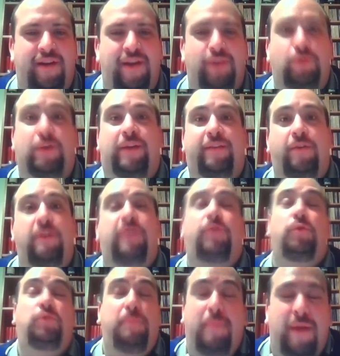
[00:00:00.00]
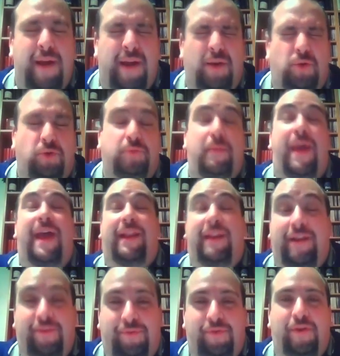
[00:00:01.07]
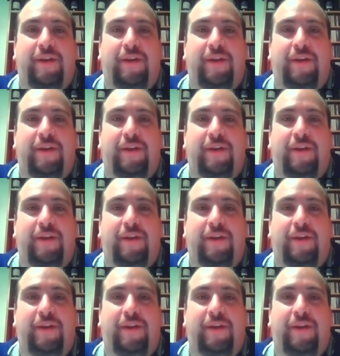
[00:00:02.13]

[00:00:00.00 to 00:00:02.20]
Educazione is good manners.